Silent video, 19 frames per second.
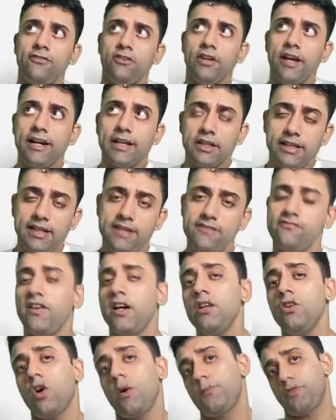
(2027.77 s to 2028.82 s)
if you get only
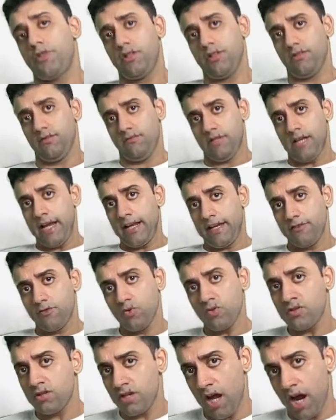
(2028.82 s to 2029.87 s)
one option, like
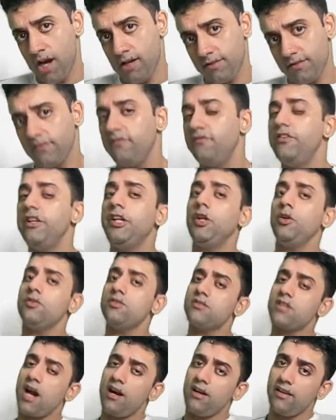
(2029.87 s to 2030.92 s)
to start, will you
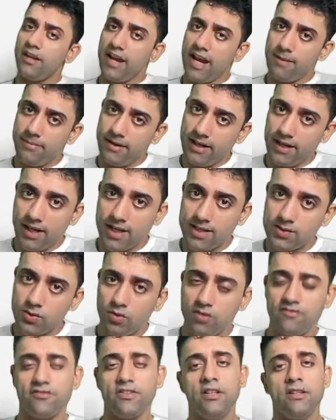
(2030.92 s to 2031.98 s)
start
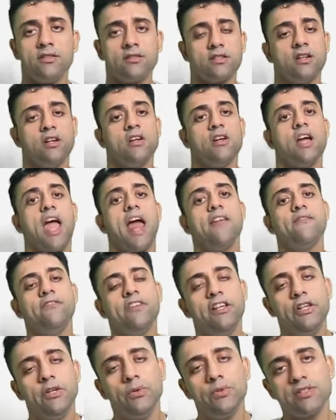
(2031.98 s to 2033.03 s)
albendazole first and
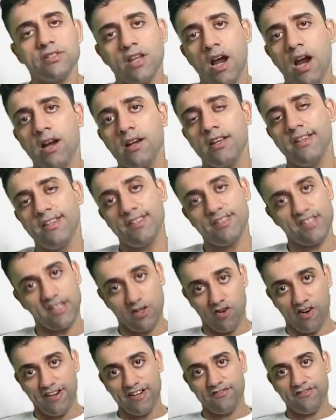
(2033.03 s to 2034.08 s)
will you start
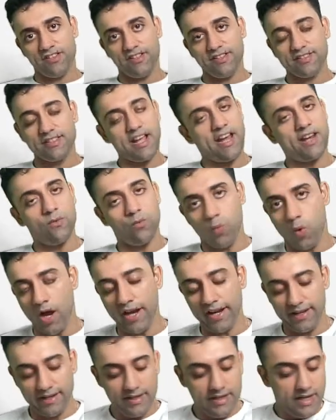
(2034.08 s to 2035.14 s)
steroid first, and
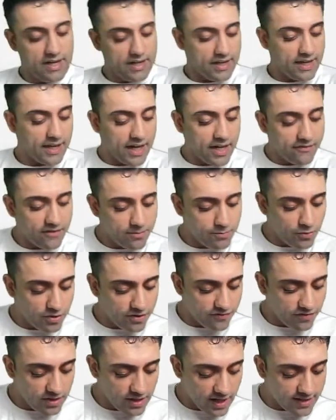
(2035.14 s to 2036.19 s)
why? Can anyone
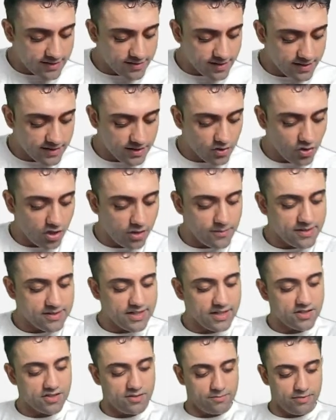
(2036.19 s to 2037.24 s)
beautifully answer in the comment
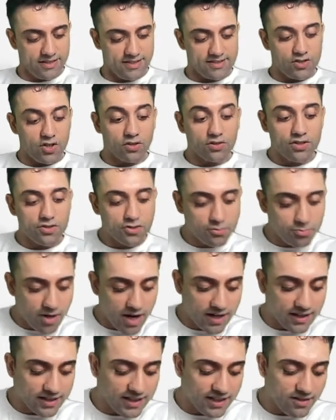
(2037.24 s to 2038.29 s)
section, please? Dr.
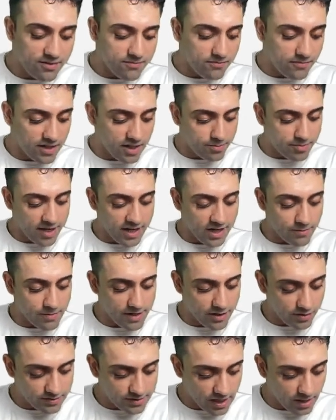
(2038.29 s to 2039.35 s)
Shubhangi, mera pyara
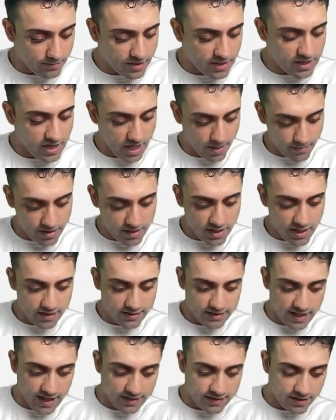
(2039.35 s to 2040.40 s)
bhai Osama,
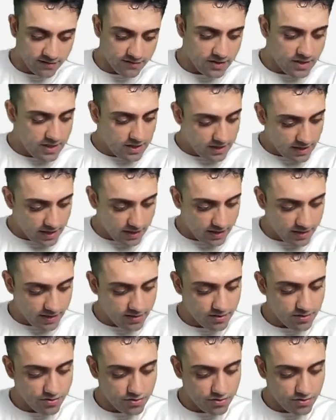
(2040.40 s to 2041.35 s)
Amarnath Yadav, Karan,